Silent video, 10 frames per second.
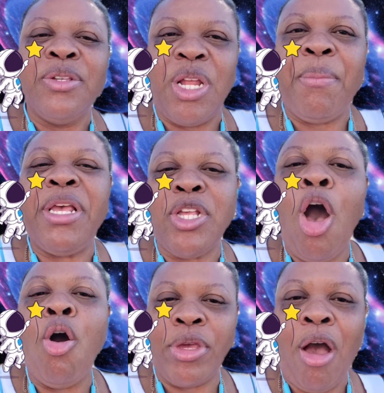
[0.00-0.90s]
So that means
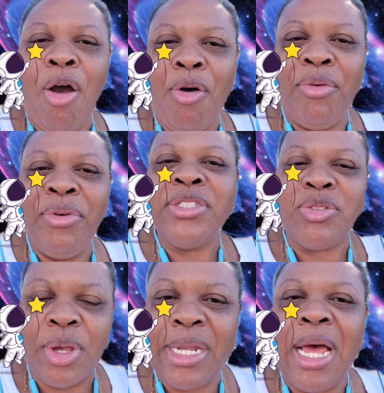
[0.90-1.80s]
all y'all.
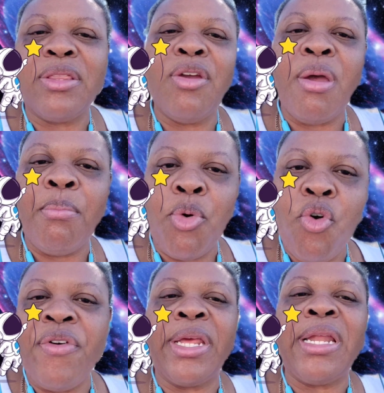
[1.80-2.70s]
So get out there and
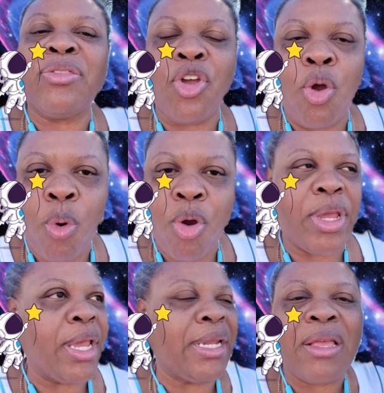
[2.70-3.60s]
move and get out there and
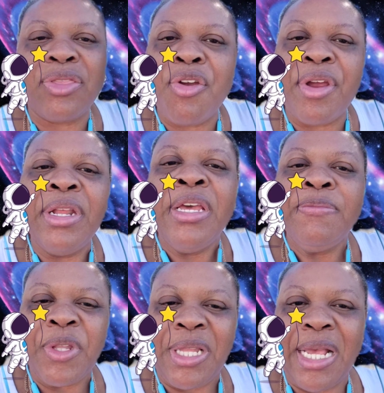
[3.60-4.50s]
work and get out there and,
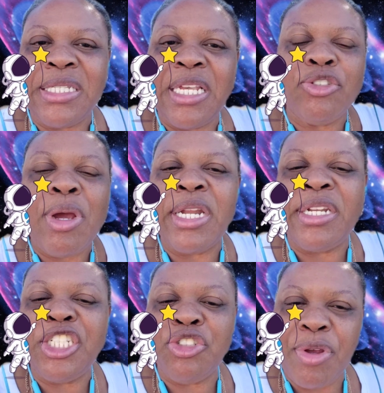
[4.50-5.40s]
like I said, try to
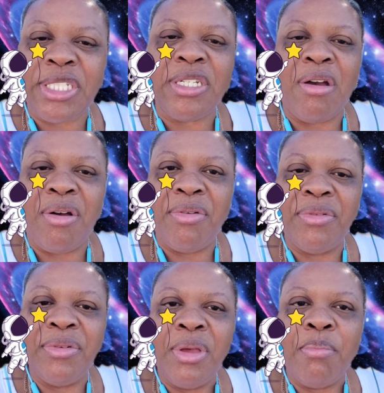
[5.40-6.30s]
de stress y'all
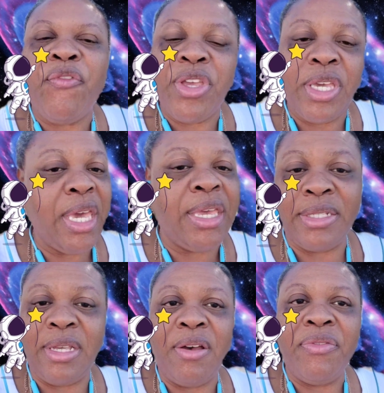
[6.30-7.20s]
before you kill
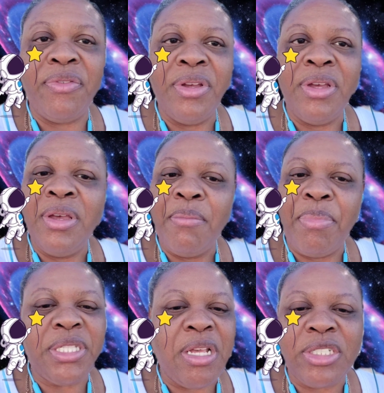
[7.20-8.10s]
yourself.
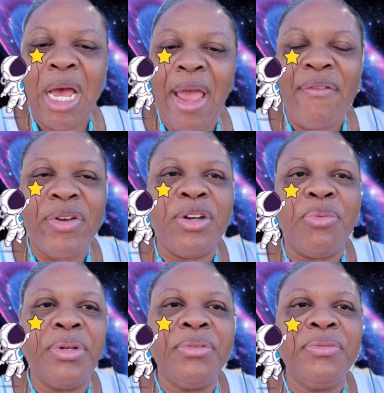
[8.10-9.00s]
Peace out, y'all. Have a
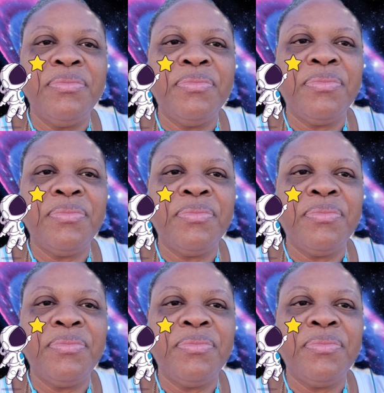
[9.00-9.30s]
good one.